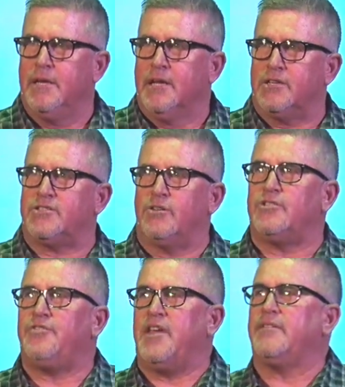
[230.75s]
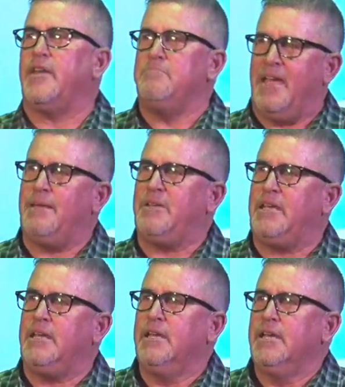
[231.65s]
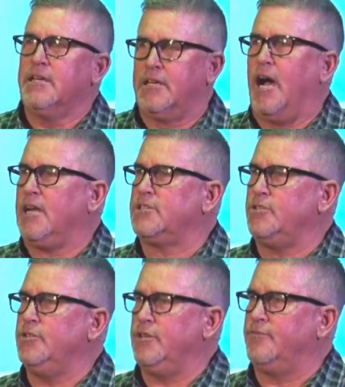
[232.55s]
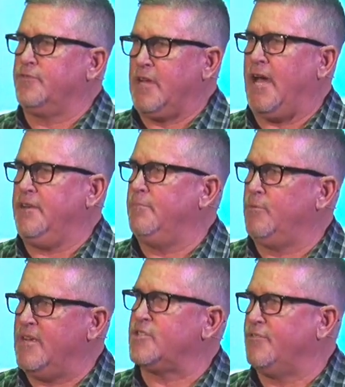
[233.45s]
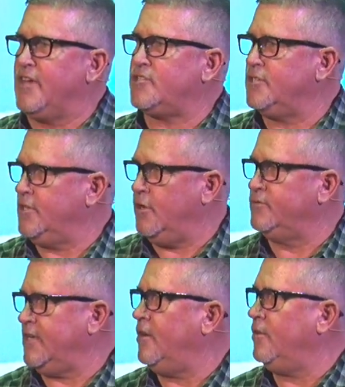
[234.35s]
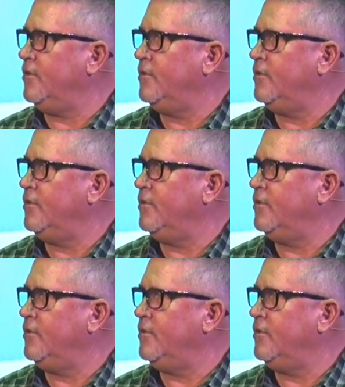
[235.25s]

Because don't you think that maybe God could have gotten them a reservation in a hotel,